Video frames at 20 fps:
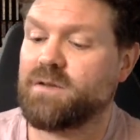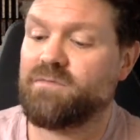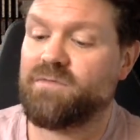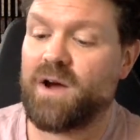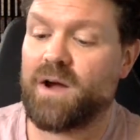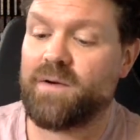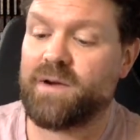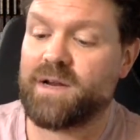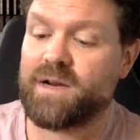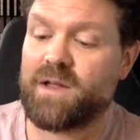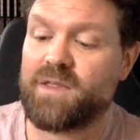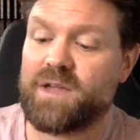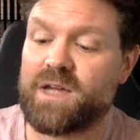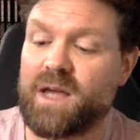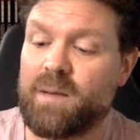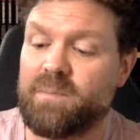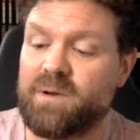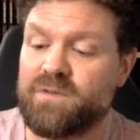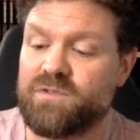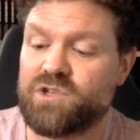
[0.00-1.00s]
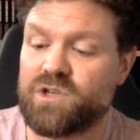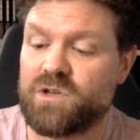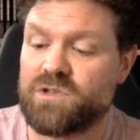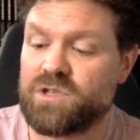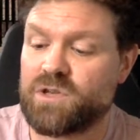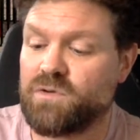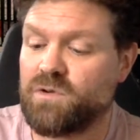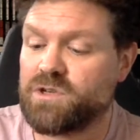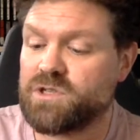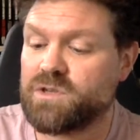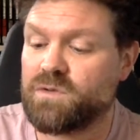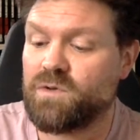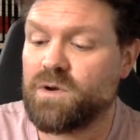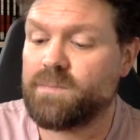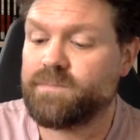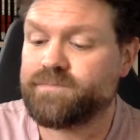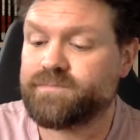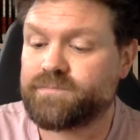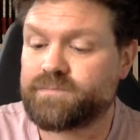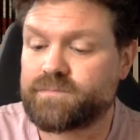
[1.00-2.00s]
firing another couple of shots across the room.